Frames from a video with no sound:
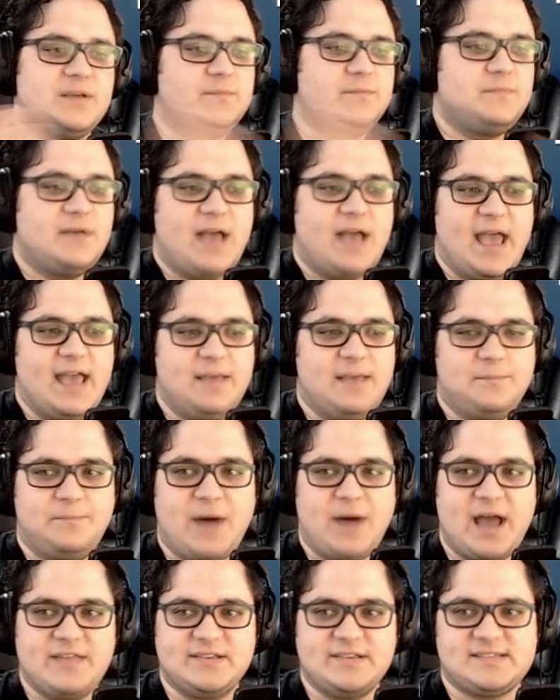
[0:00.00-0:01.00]
hey,
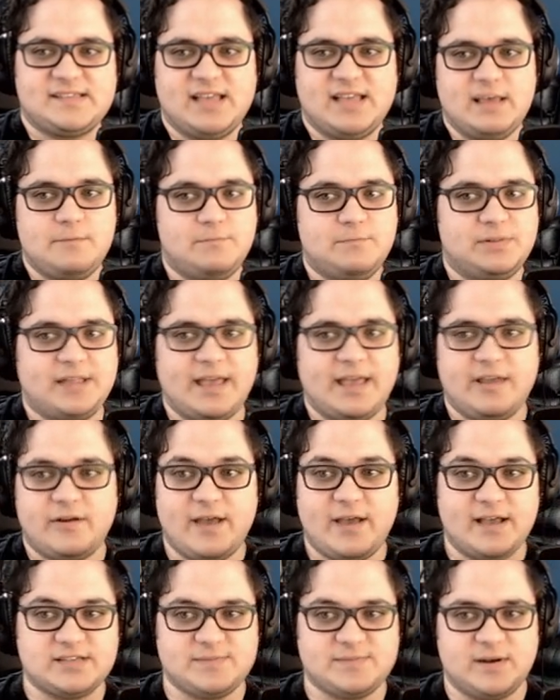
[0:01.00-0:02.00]
buy this thing, play your
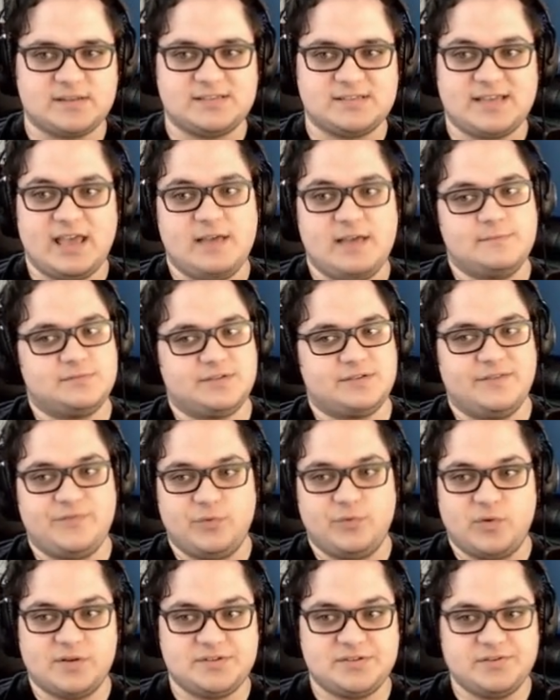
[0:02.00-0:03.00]
Xbox games if
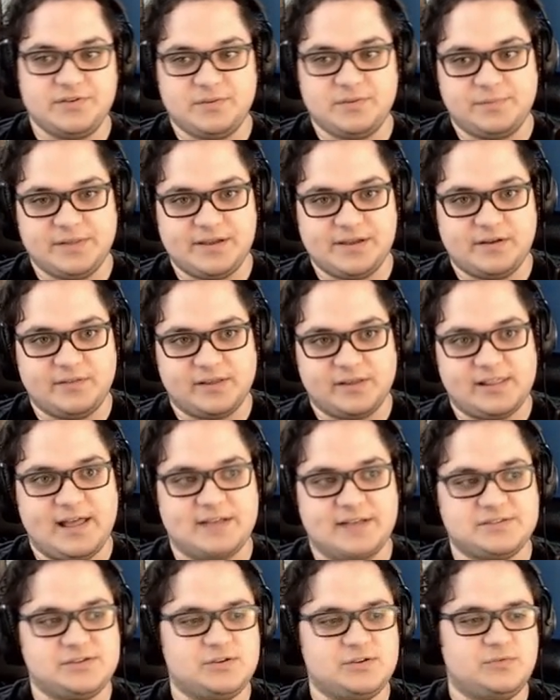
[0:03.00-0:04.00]
you want to. You can play it on the
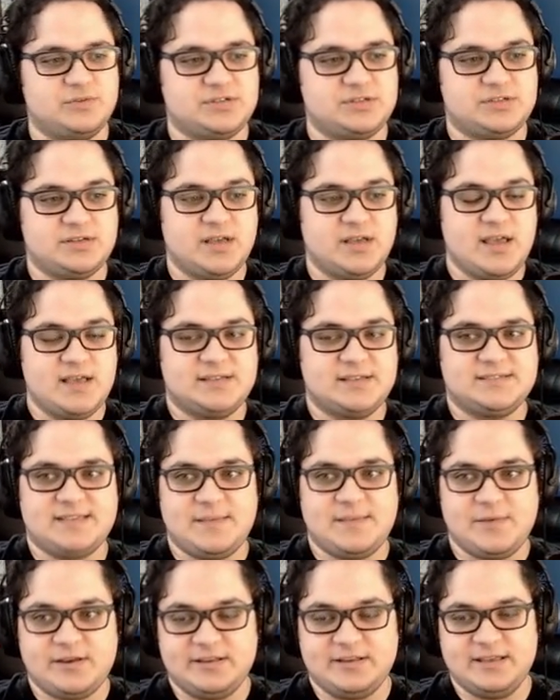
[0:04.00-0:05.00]
cloud too, which
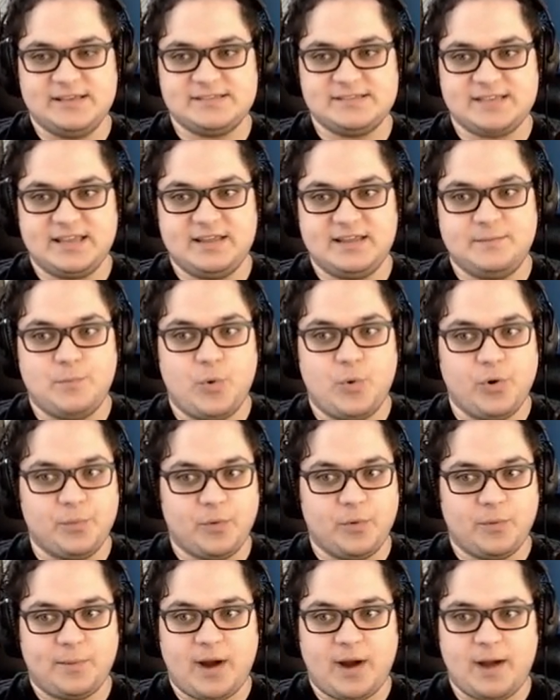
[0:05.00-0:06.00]
seemingly is getting more and
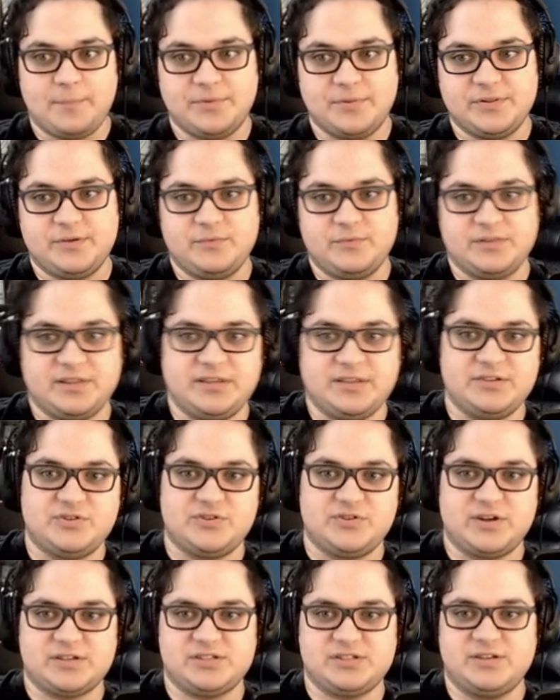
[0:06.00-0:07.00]
more popular with the
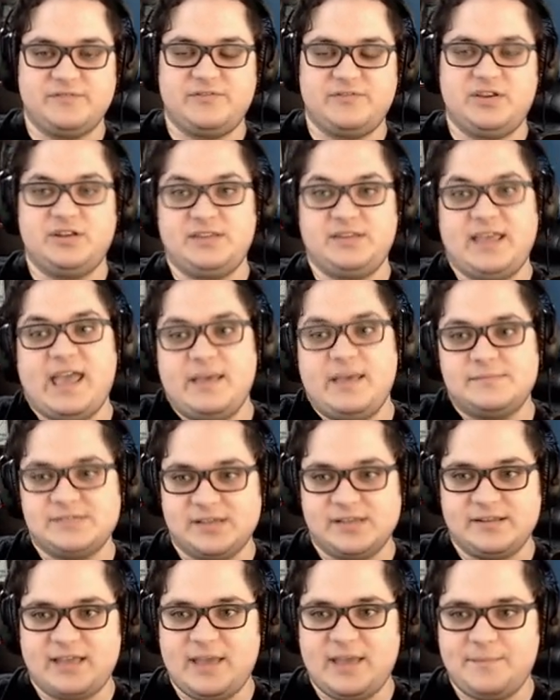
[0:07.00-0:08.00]
introduction of good games
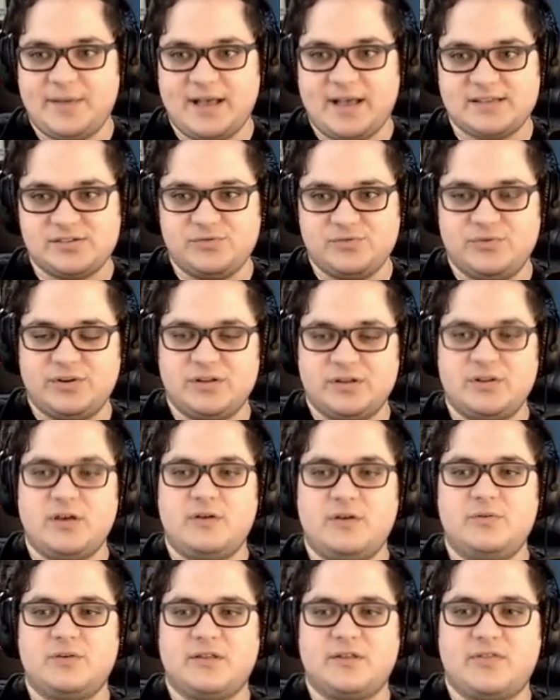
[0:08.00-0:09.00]
on Game Pass. Who would have,
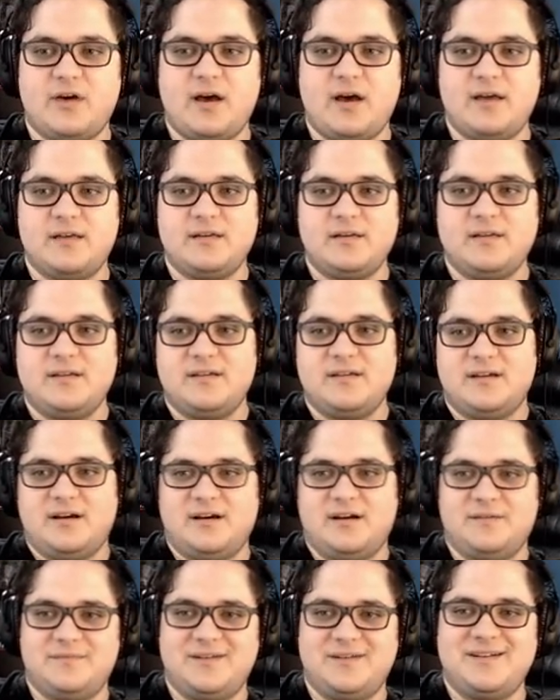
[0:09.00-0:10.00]
who would have thought
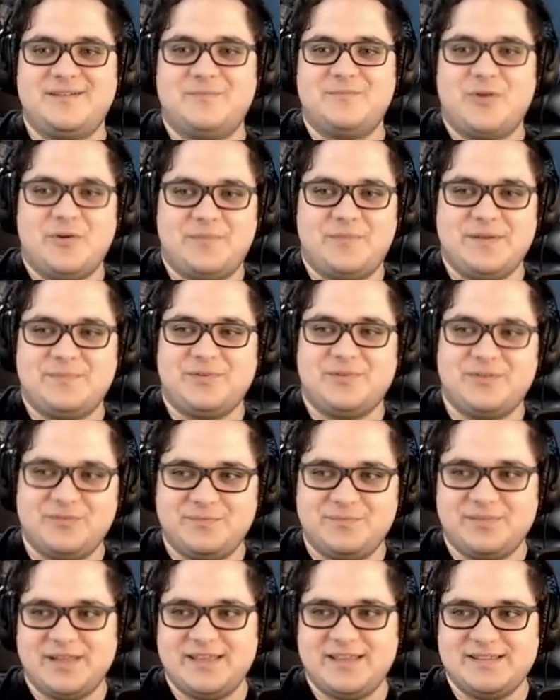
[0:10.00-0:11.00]
uh, more people
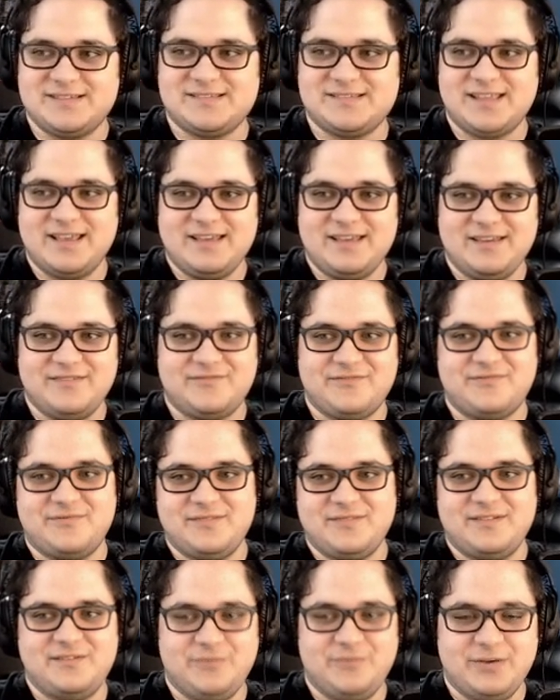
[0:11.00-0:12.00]
would play this thing if
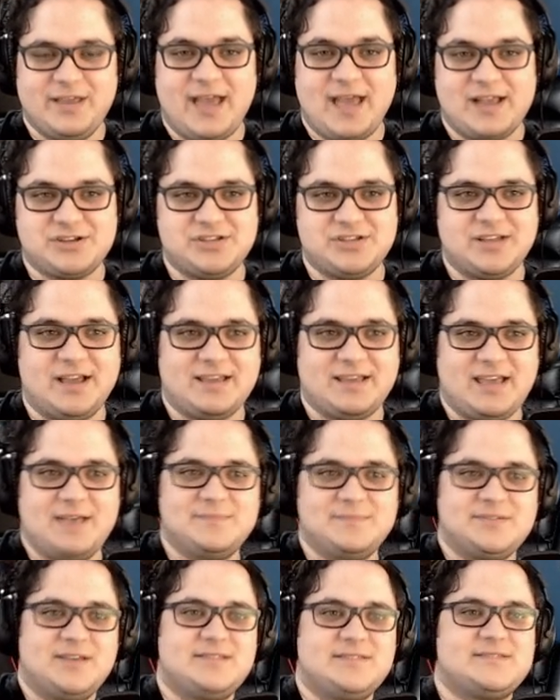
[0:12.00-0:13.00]
we actually got
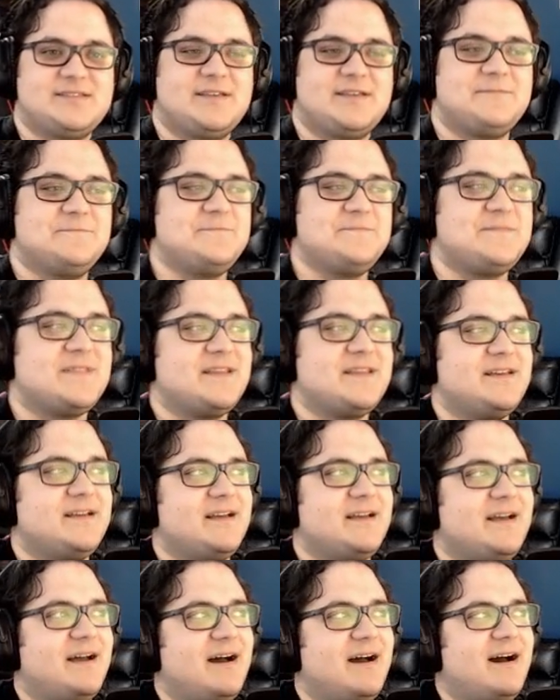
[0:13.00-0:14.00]
games on this thing?
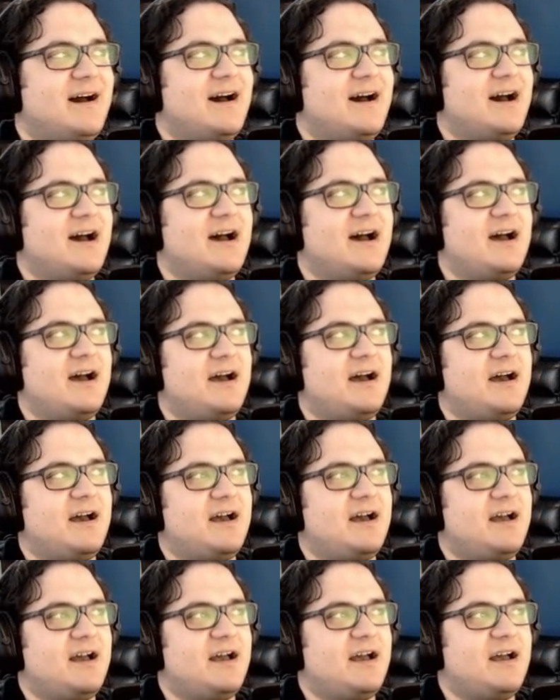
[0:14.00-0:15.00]
Uh, and then another